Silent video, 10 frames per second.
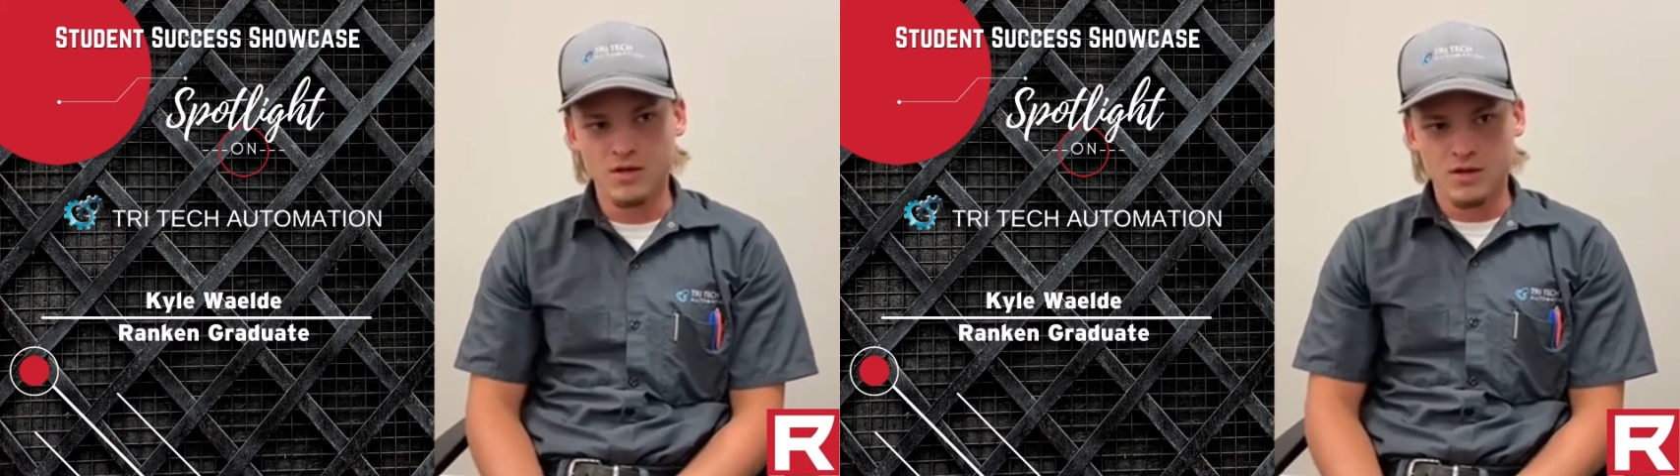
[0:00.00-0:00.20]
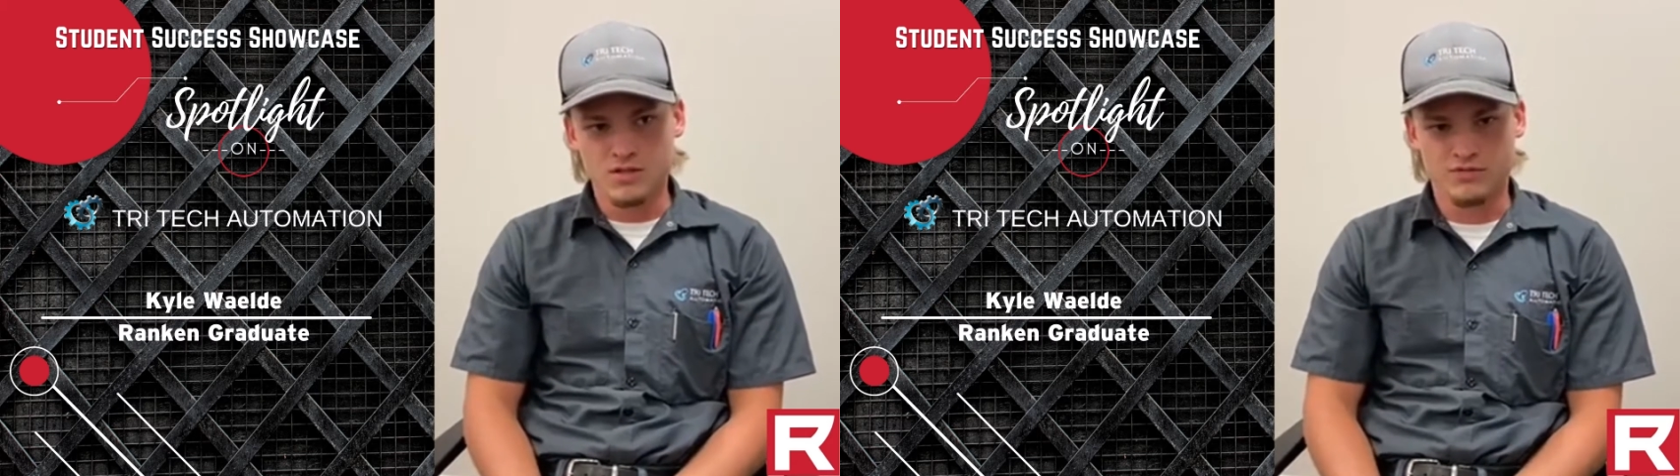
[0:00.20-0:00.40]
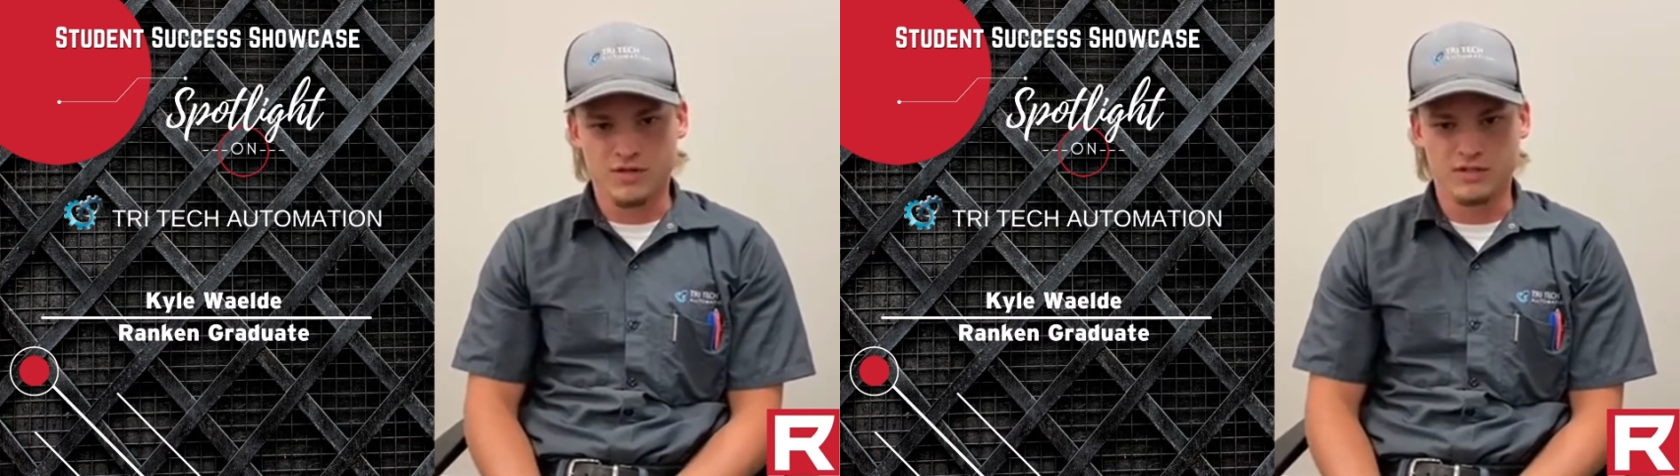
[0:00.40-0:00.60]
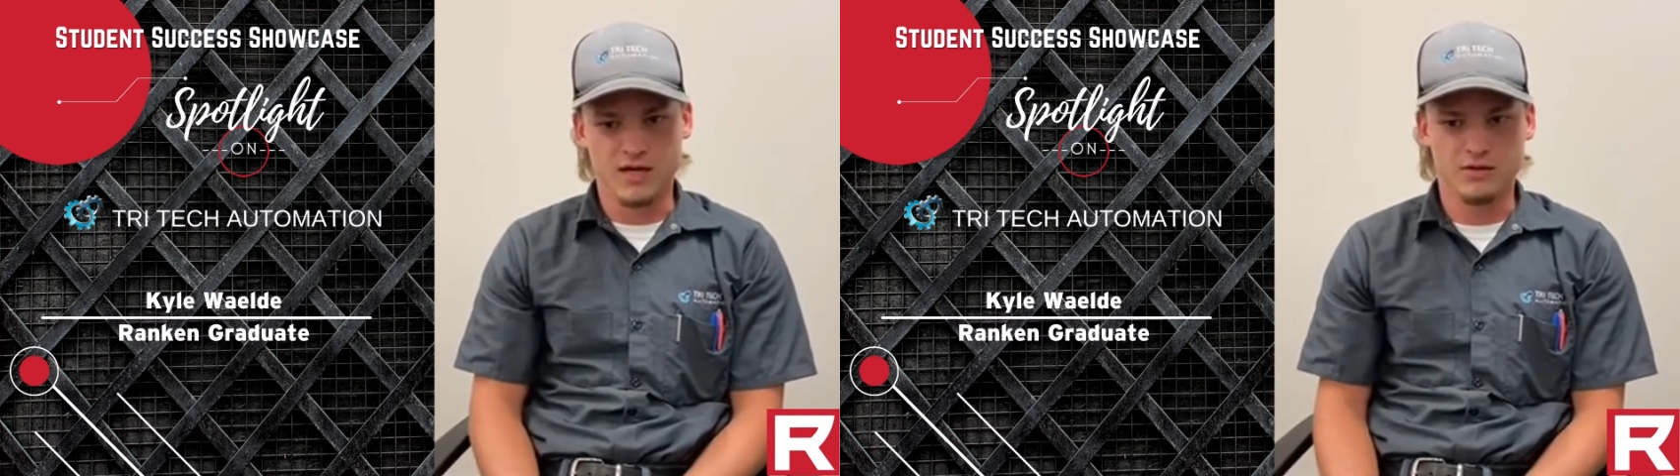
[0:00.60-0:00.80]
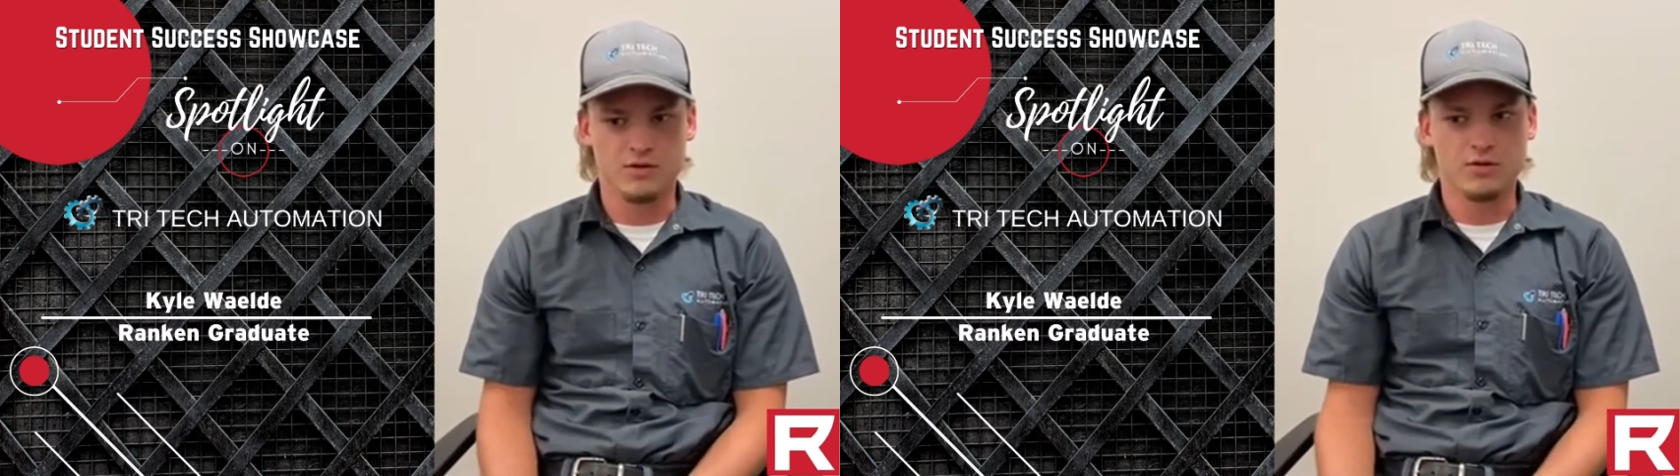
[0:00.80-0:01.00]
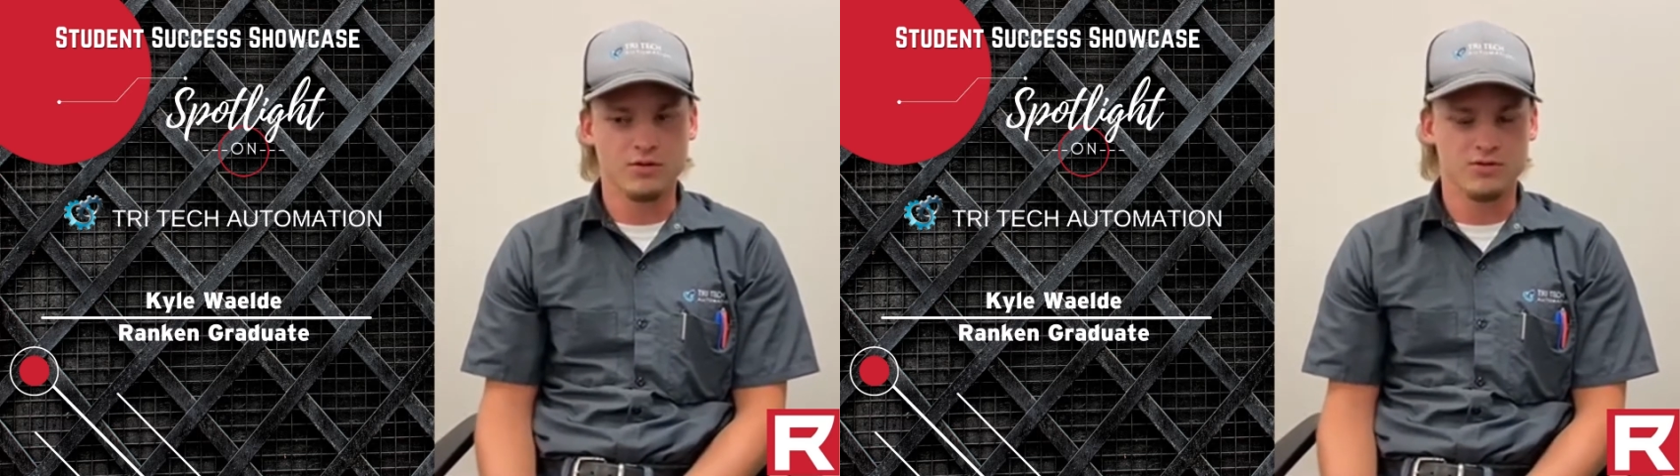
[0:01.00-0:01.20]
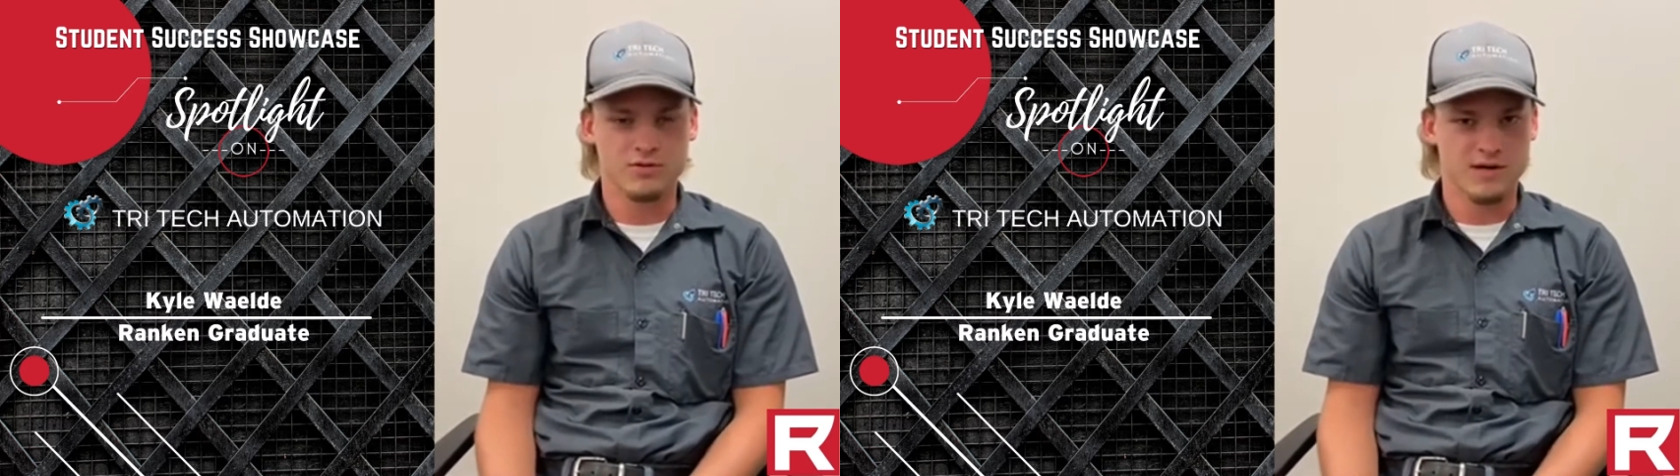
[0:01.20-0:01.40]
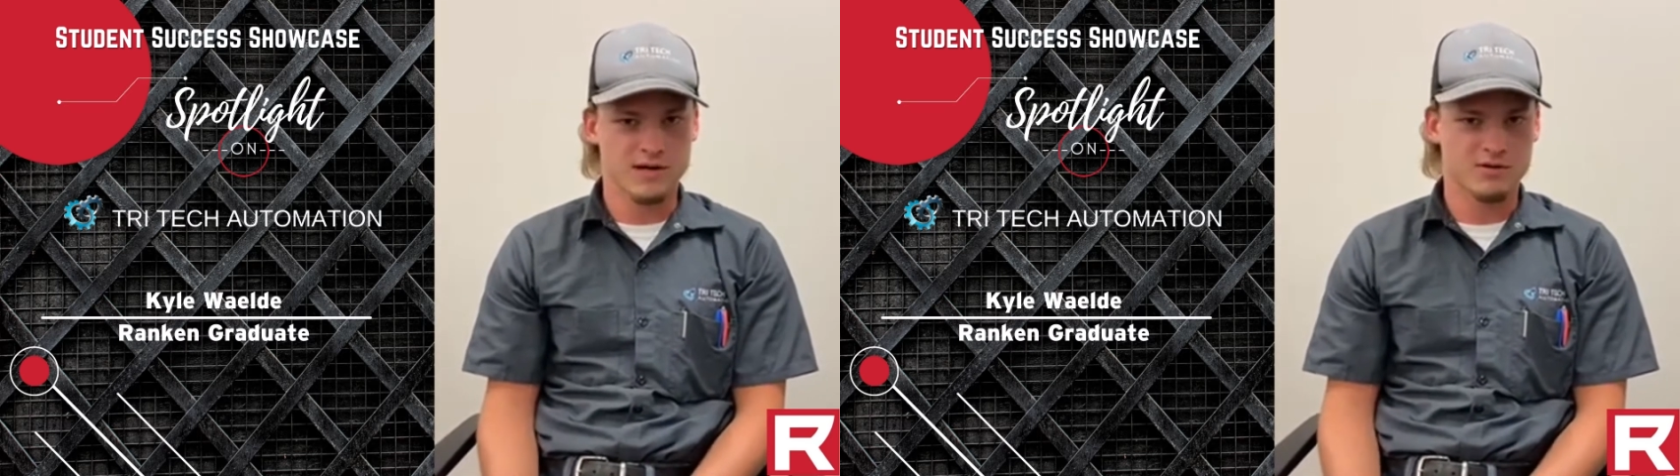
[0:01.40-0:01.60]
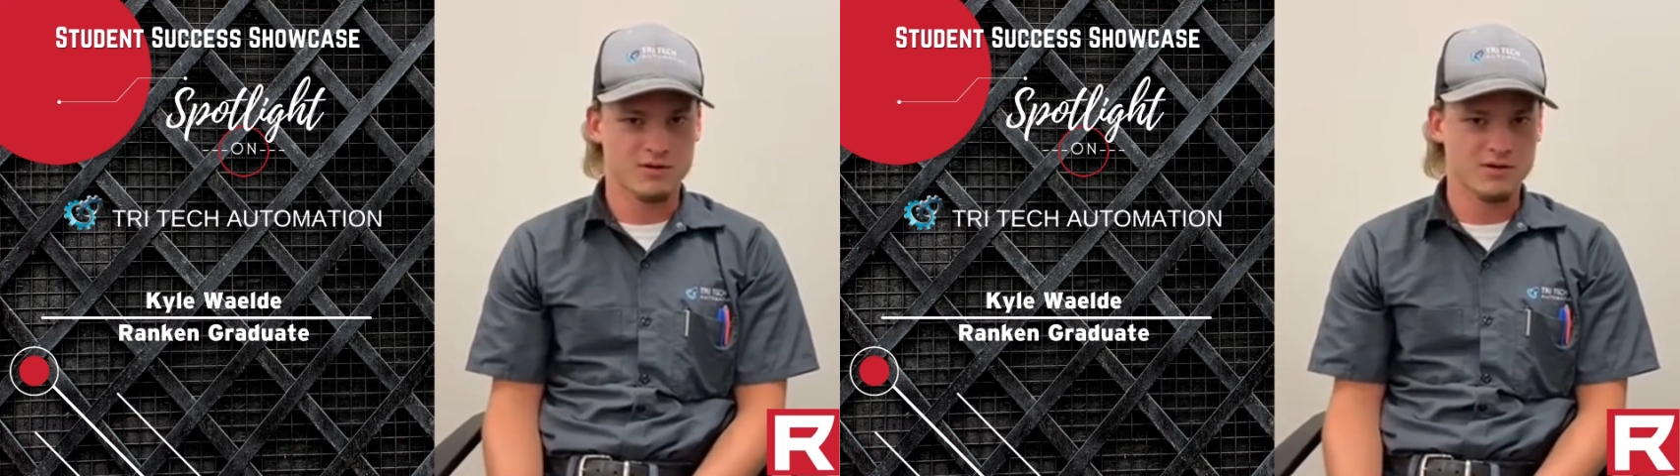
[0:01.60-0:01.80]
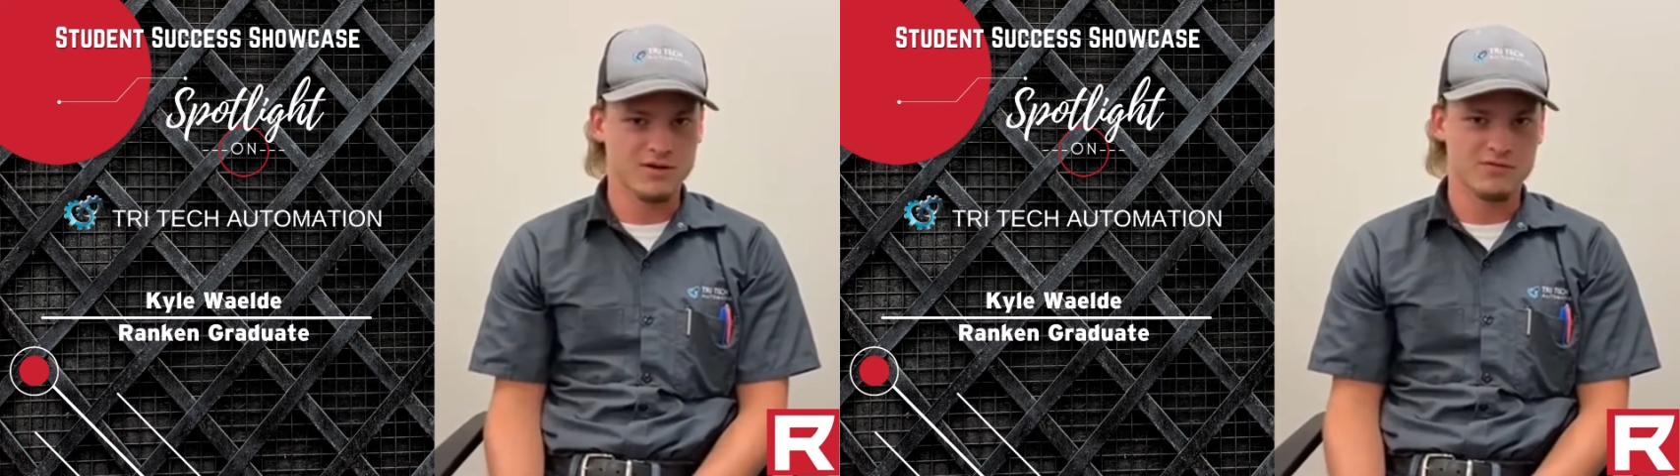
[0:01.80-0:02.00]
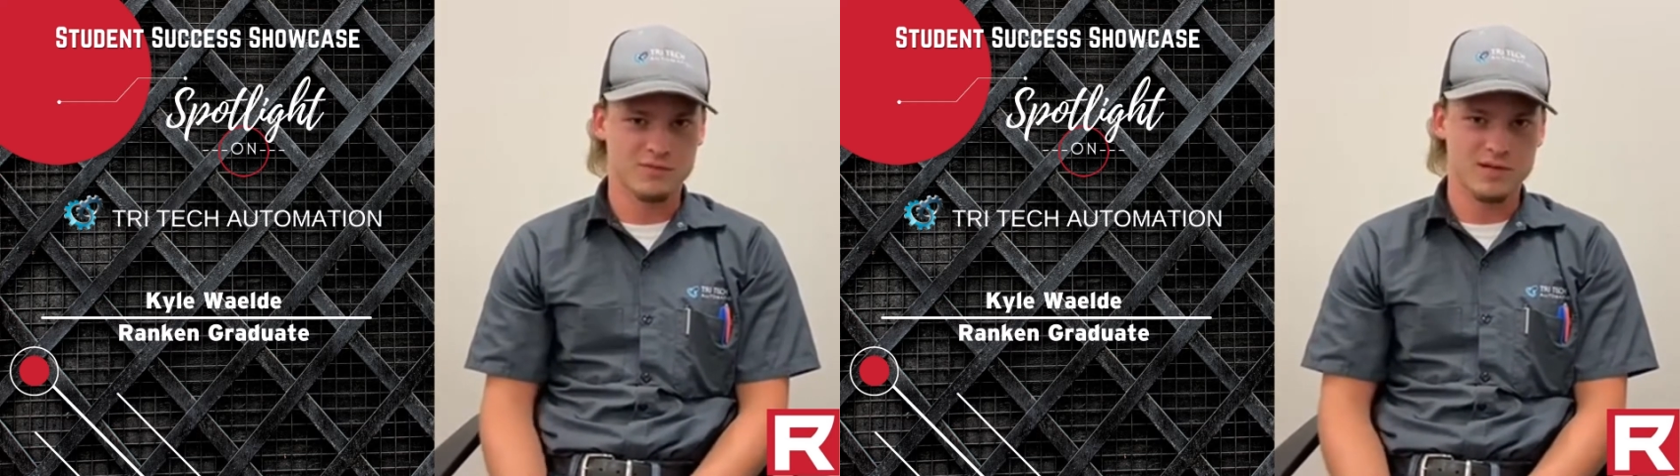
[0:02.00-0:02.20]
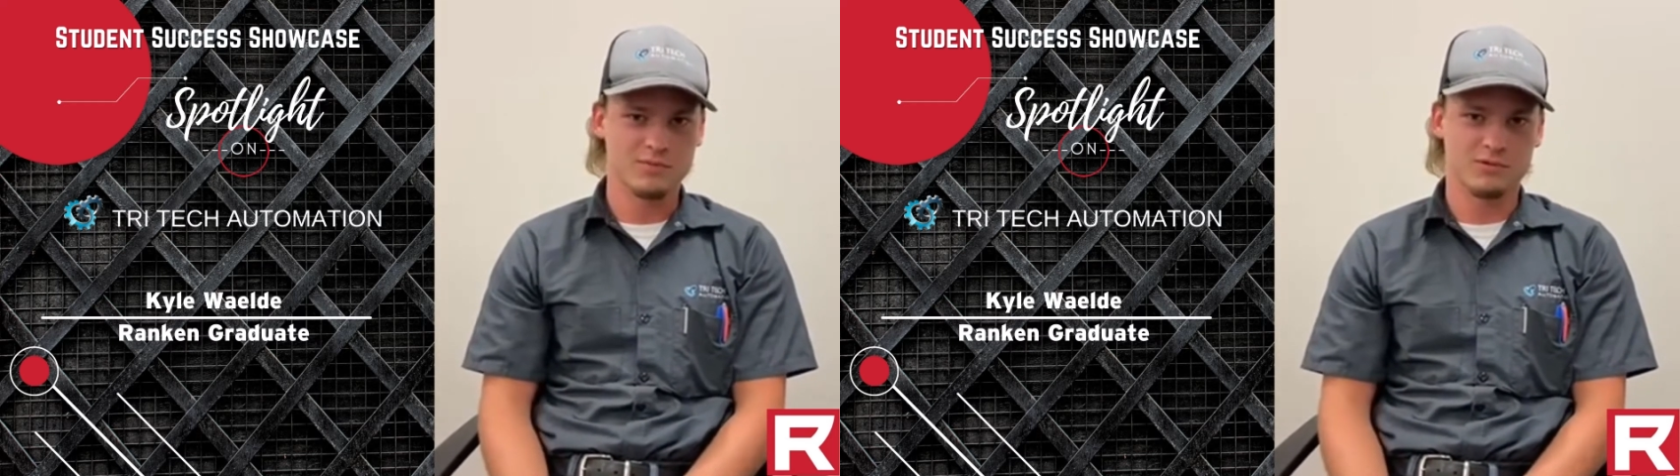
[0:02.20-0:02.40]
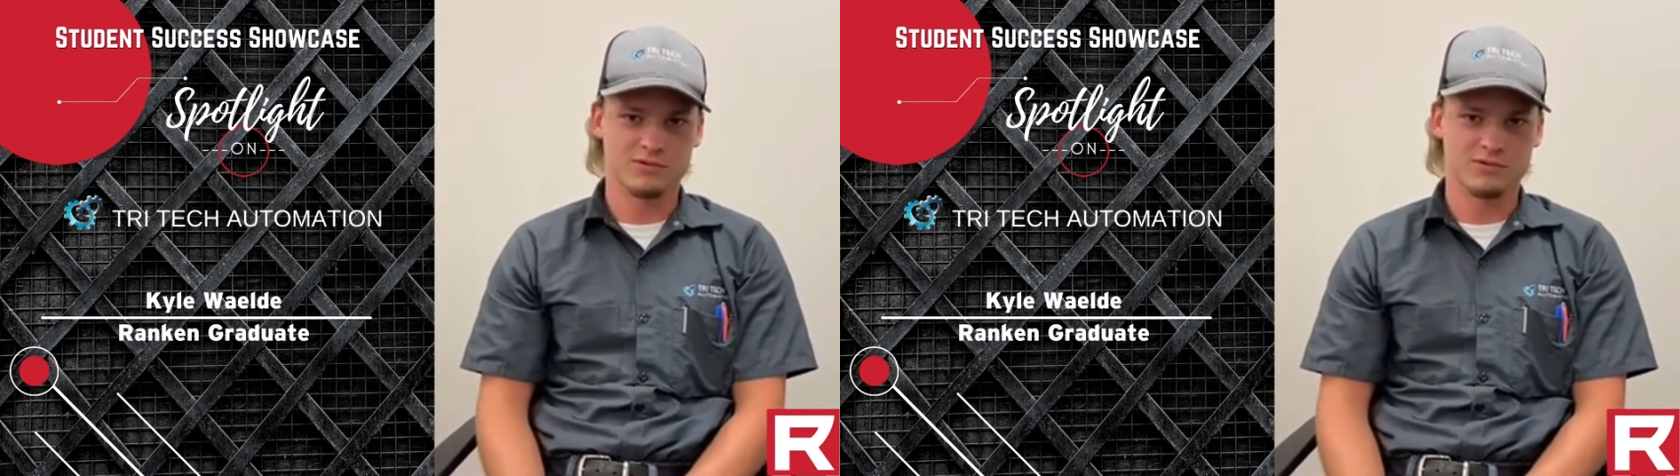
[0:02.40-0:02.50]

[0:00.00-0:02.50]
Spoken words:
stuff like that, and all those right now are hurting for people.